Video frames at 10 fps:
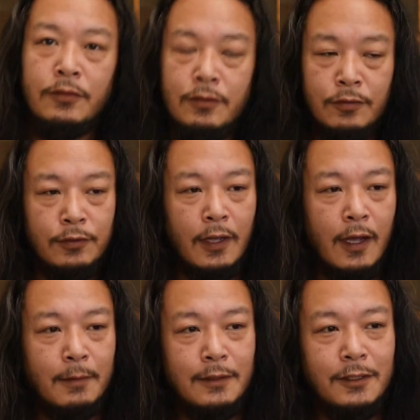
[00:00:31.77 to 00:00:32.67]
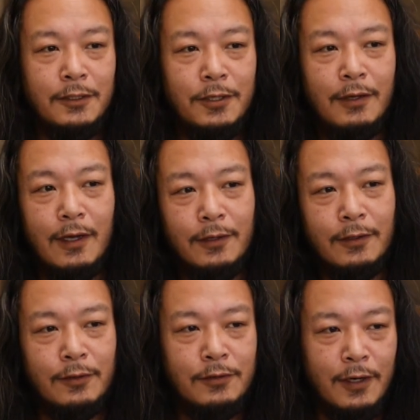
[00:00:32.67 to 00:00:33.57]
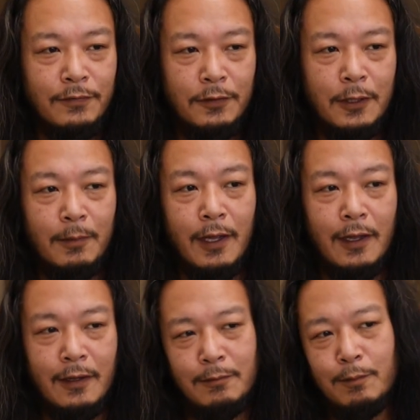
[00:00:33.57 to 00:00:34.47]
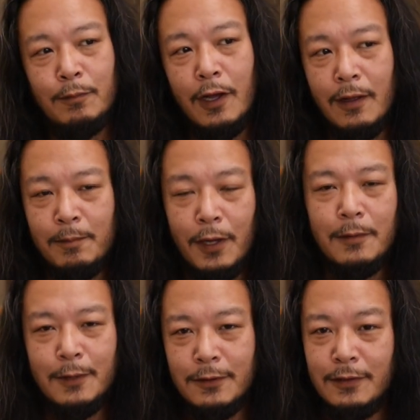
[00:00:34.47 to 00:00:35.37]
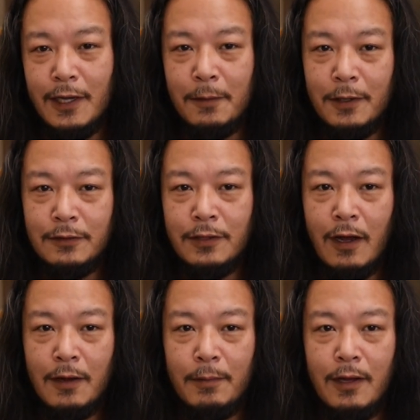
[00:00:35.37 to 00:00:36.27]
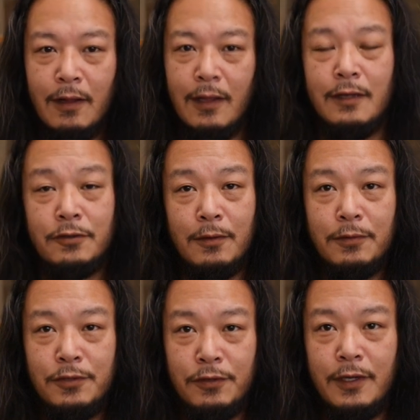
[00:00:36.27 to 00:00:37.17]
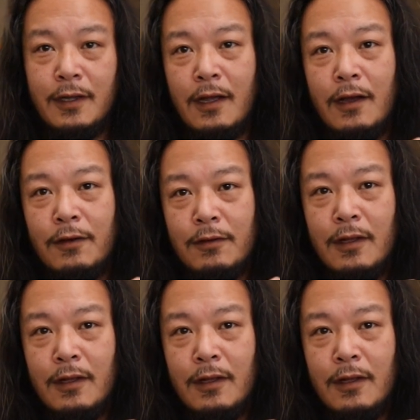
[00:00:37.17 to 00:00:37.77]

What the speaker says: Today I'm gonna teach you how to trade flip, and but mostly I'm gonna talk about like troubleshooting, how